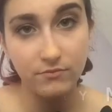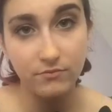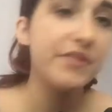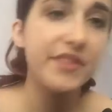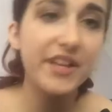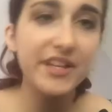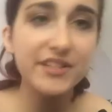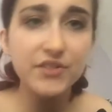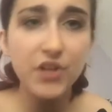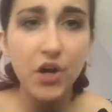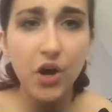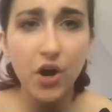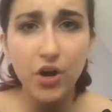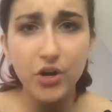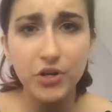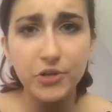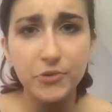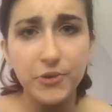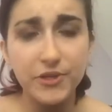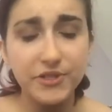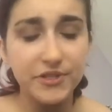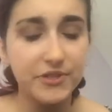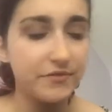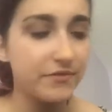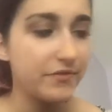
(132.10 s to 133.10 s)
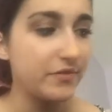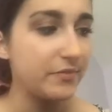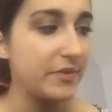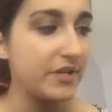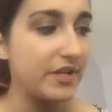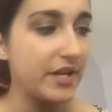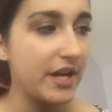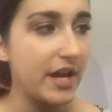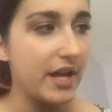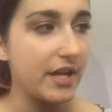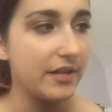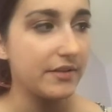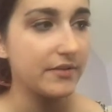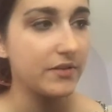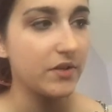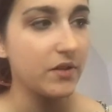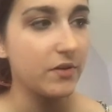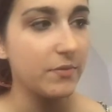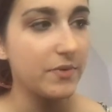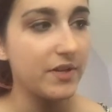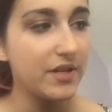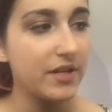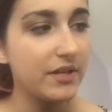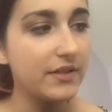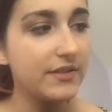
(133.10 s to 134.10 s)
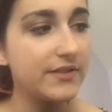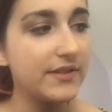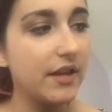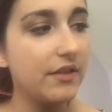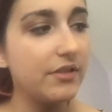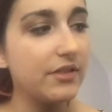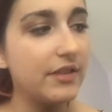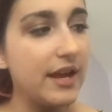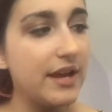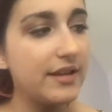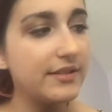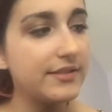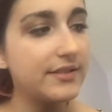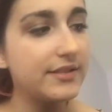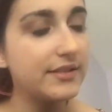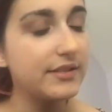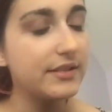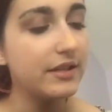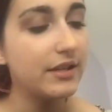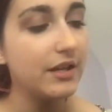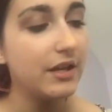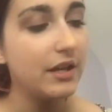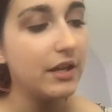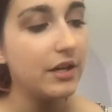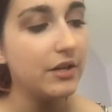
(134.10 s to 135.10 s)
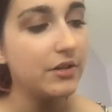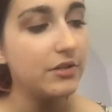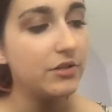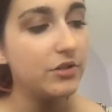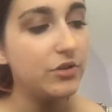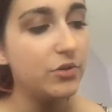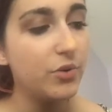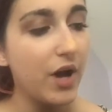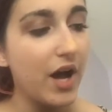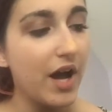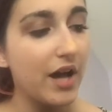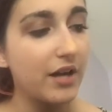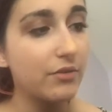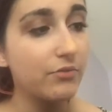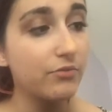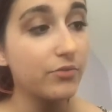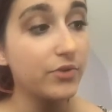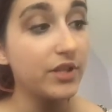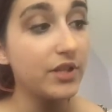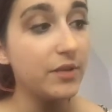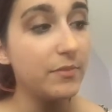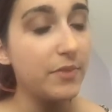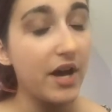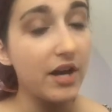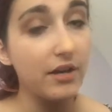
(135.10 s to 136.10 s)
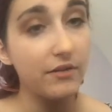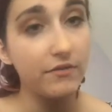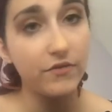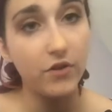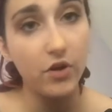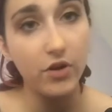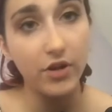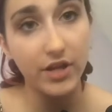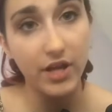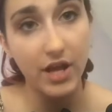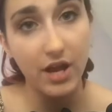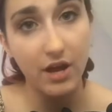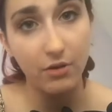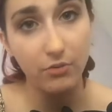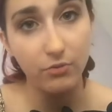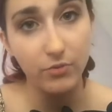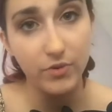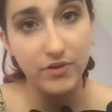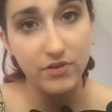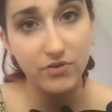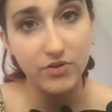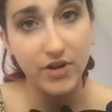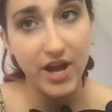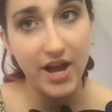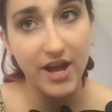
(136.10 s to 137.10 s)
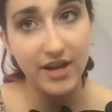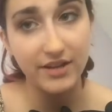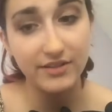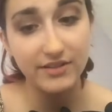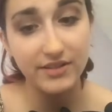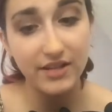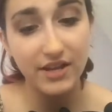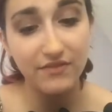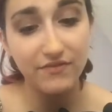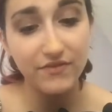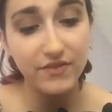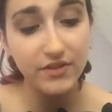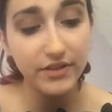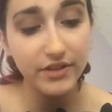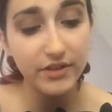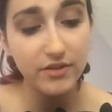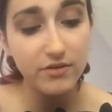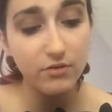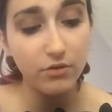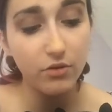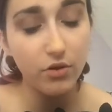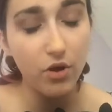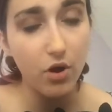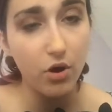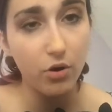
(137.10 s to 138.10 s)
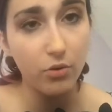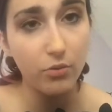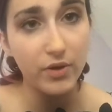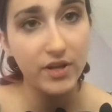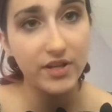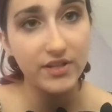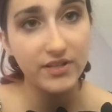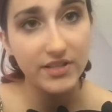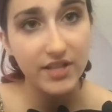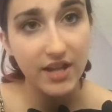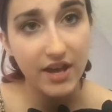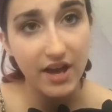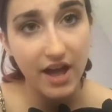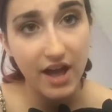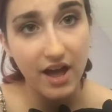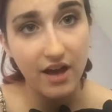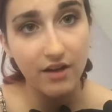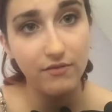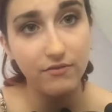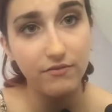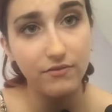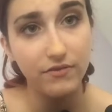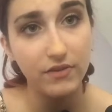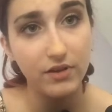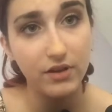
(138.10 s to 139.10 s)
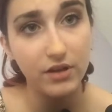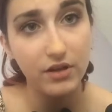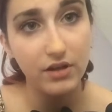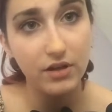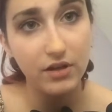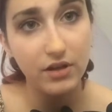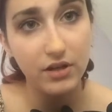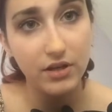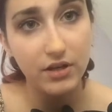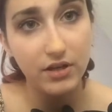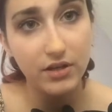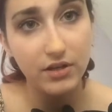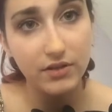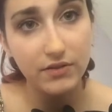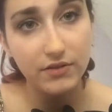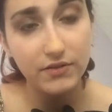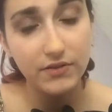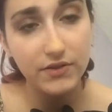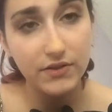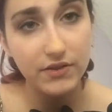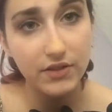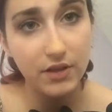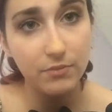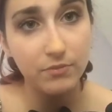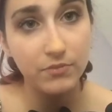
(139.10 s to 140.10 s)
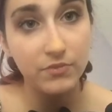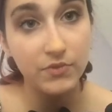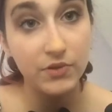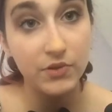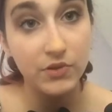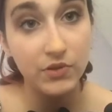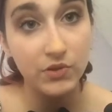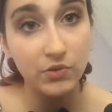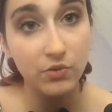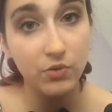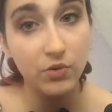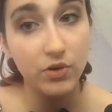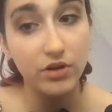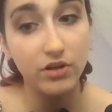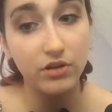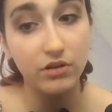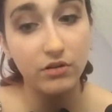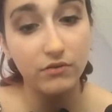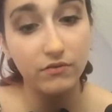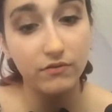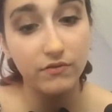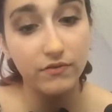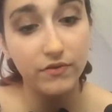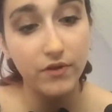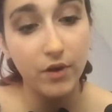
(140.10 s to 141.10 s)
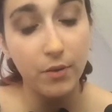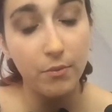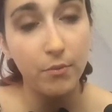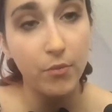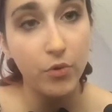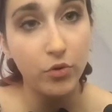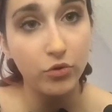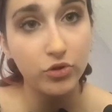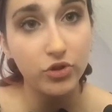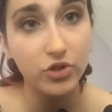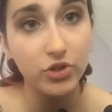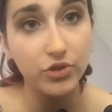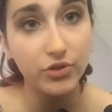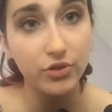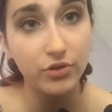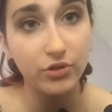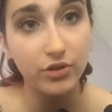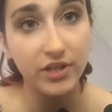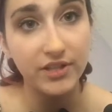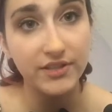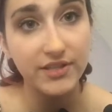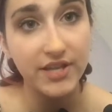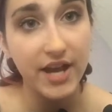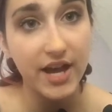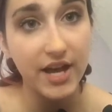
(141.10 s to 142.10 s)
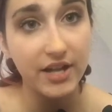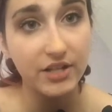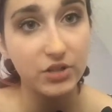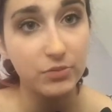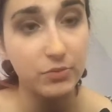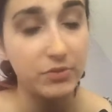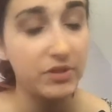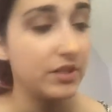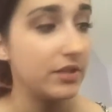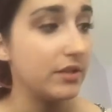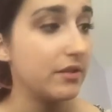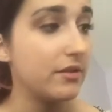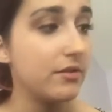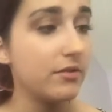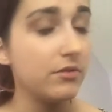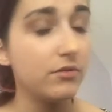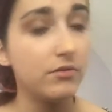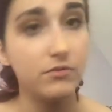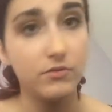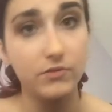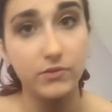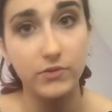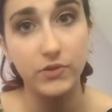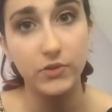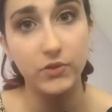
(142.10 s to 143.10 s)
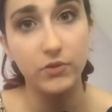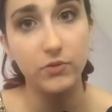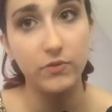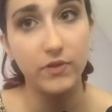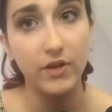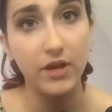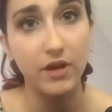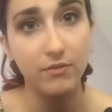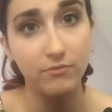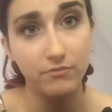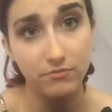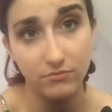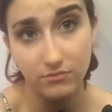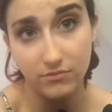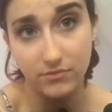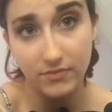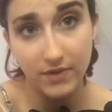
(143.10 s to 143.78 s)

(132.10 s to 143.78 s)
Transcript: That's a hard question for me to answer, because unless you had a really bad falling out with your ex, I feel like you'll always have some sort of emotional attachment to them.